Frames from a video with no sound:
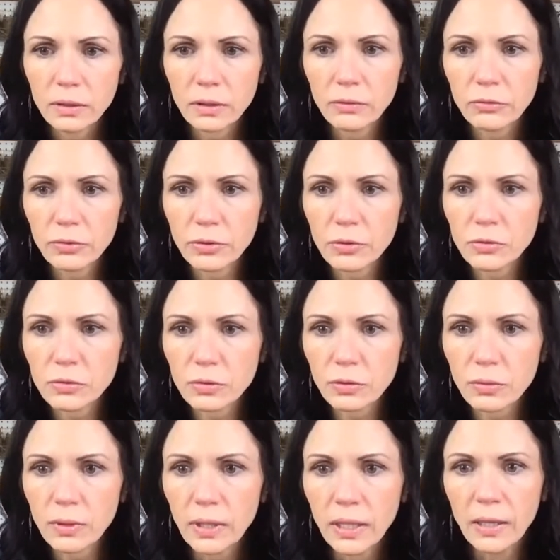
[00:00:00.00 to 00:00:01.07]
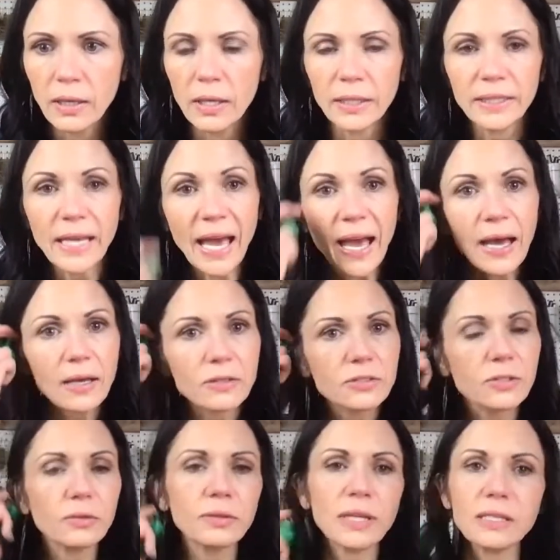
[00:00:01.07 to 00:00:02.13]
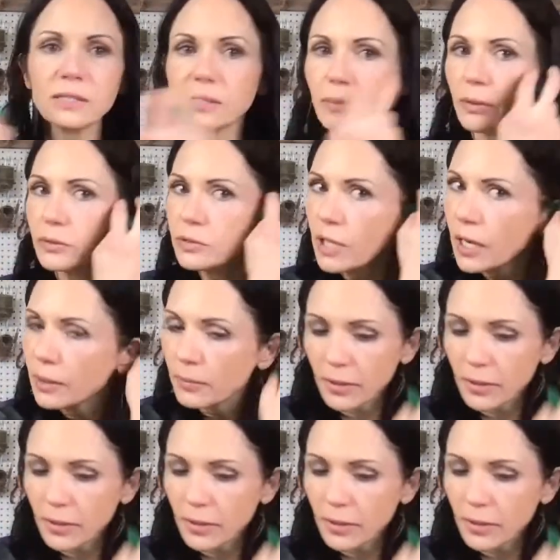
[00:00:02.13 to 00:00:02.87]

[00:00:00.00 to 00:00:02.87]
And for those little, yeah. So Leslie, we were talking